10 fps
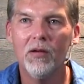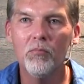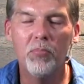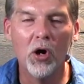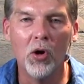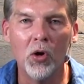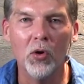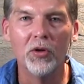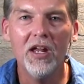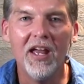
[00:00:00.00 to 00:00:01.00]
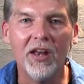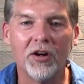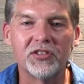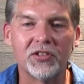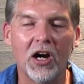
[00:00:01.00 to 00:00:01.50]
bold in our
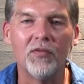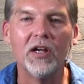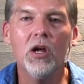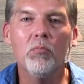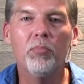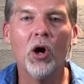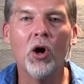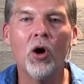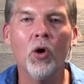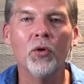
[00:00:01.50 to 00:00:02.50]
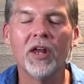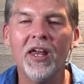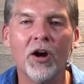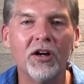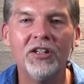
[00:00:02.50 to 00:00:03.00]
serving, bold
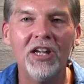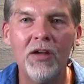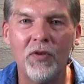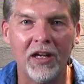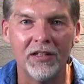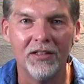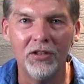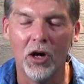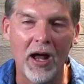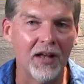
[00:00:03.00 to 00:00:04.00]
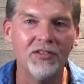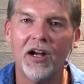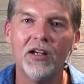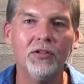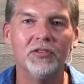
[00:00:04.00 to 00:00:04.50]
in our giving. You go, How
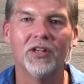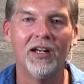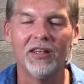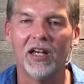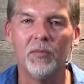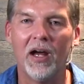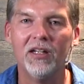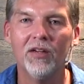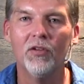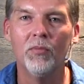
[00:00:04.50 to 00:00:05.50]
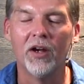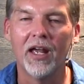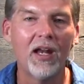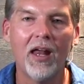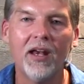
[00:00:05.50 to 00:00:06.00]
dare you say anything about giving money?
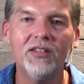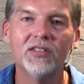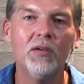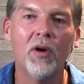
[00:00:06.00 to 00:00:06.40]
I, I didn't say